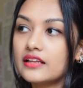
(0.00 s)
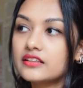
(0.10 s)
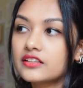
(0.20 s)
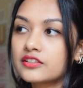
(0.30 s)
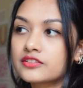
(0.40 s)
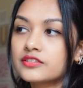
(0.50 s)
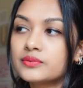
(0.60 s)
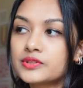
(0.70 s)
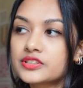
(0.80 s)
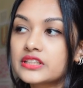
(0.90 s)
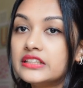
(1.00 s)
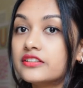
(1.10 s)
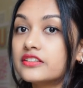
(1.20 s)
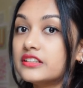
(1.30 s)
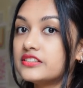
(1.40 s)
and the girl was
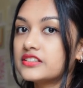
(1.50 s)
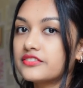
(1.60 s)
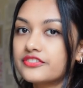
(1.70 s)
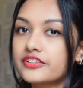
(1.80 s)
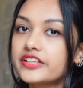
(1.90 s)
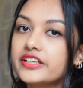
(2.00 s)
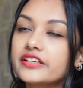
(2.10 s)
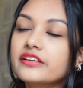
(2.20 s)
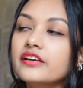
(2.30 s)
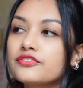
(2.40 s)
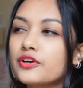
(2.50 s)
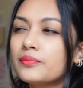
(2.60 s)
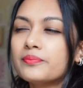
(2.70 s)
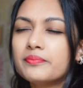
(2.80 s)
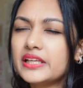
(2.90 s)
clearly suffering
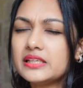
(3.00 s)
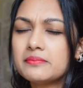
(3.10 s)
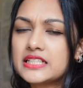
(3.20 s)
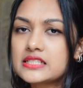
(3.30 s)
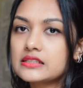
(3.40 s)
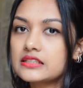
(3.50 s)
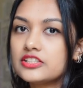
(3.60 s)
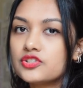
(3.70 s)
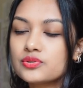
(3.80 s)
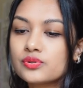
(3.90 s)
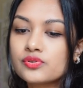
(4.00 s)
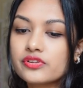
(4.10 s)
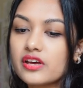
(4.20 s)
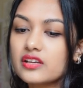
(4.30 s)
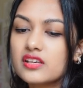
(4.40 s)
from many mental issues,
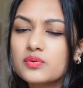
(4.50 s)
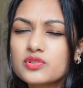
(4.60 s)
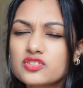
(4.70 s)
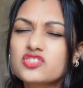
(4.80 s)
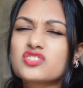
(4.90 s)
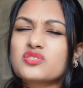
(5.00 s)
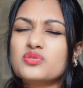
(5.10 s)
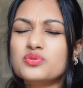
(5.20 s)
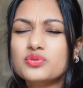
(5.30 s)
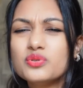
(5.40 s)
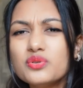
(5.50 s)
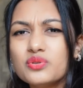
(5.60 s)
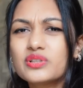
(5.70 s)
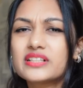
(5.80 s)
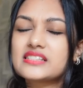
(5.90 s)
and he was just
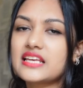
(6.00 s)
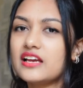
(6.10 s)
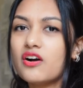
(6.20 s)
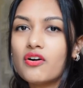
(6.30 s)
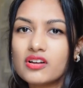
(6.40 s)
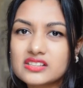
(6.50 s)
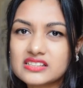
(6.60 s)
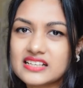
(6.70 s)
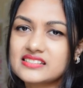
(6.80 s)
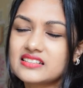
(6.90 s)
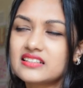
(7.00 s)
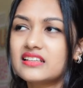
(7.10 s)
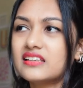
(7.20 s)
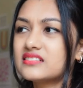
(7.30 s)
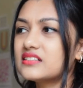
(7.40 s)
rude and saying all the nasty
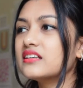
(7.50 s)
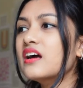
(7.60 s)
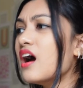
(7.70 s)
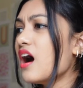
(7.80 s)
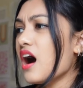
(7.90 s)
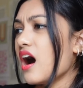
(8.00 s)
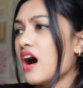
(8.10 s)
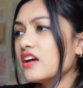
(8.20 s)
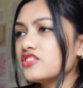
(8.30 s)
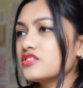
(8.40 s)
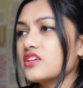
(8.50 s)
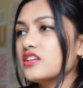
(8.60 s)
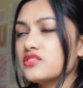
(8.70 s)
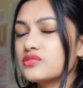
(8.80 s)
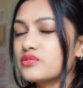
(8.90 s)
things. Like, I
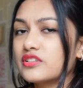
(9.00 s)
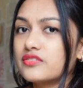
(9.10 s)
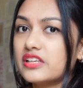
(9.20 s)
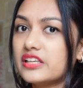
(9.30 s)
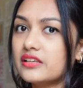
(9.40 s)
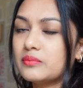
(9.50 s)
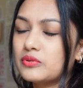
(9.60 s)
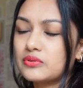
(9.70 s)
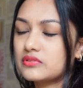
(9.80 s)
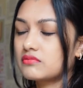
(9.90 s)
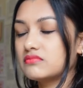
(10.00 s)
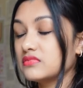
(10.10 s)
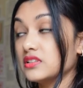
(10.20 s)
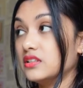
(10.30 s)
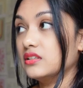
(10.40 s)
just couldn't read anymore.
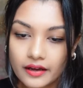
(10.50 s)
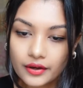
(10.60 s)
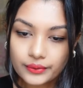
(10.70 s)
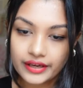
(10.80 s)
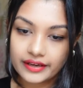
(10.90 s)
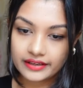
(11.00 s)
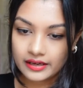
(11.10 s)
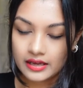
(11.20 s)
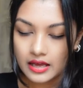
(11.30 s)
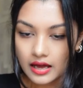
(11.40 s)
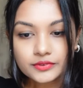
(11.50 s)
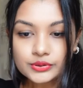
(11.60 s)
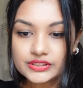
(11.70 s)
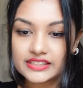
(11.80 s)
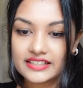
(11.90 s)
Ugh. Okay,
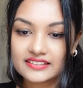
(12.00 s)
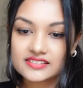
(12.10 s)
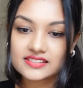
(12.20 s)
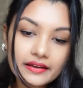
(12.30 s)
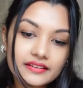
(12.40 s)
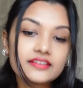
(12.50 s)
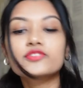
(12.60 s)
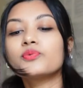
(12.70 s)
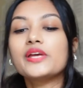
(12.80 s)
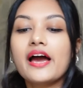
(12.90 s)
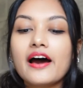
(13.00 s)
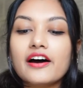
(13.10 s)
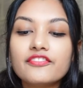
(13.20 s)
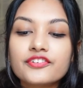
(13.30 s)
who's next? Next we have